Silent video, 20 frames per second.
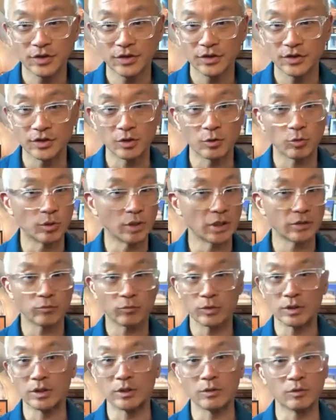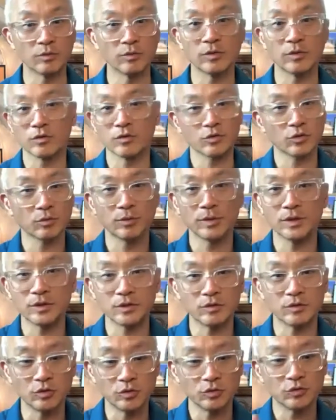whatever, there's so many
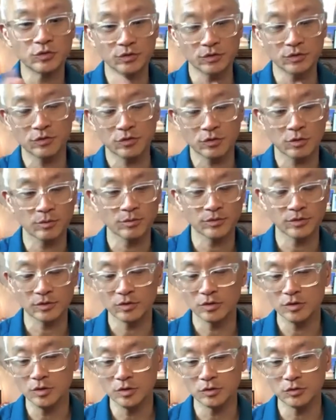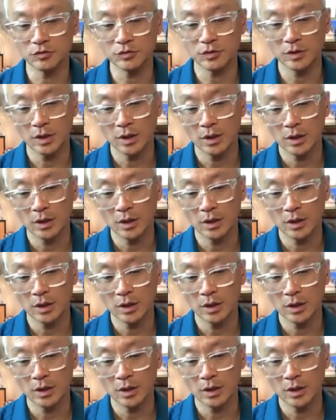use of terms in use,